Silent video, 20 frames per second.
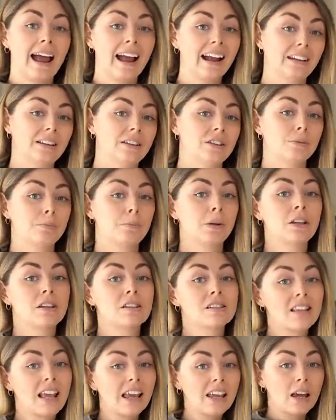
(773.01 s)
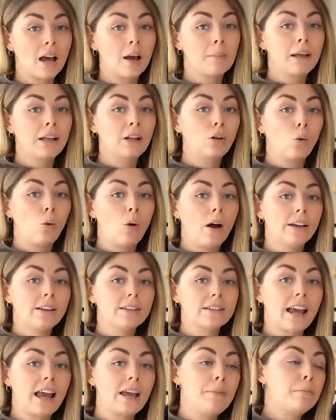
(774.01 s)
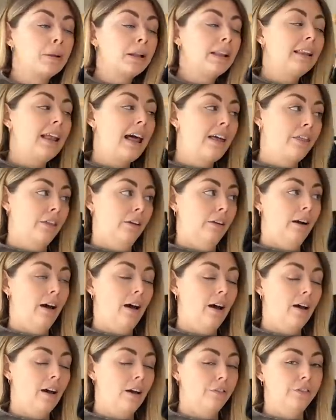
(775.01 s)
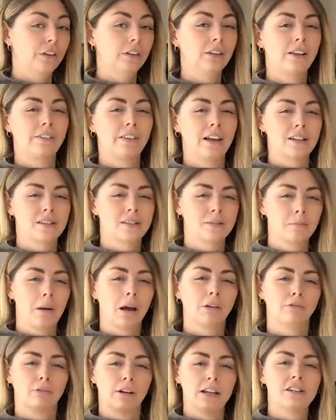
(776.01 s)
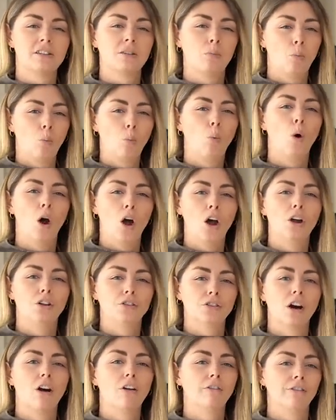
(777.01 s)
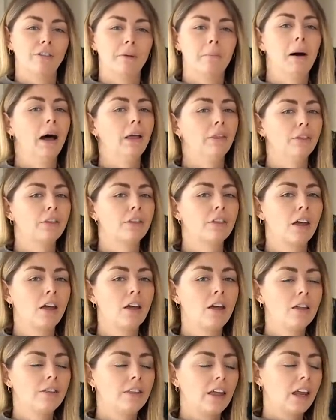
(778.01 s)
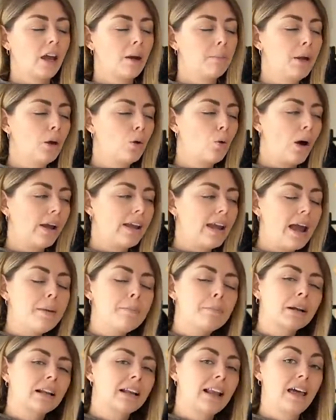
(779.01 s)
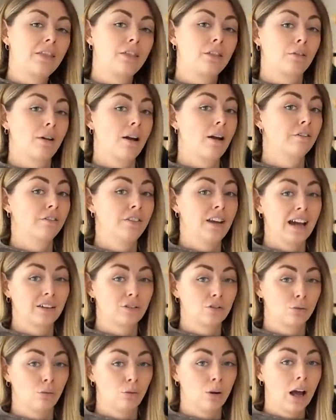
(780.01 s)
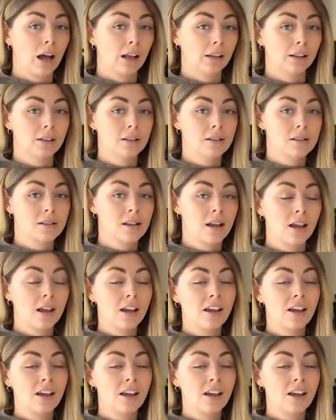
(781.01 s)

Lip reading: And because they come in quite a plethora, I feel like that's my recent word of the month, they come in quite a plethora of natural colours.